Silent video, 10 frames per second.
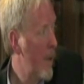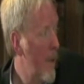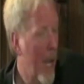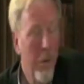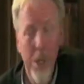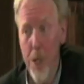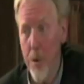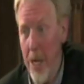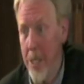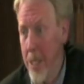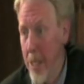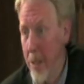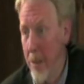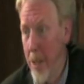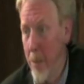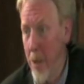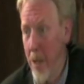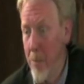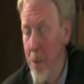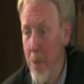one thing I would stress, there's a number of
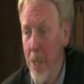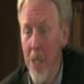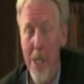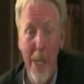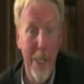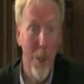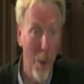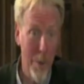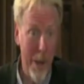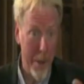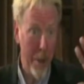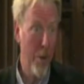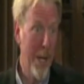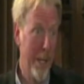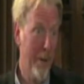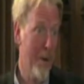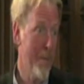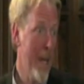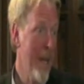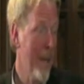government ministers like to talk about the green
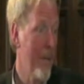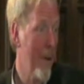economy.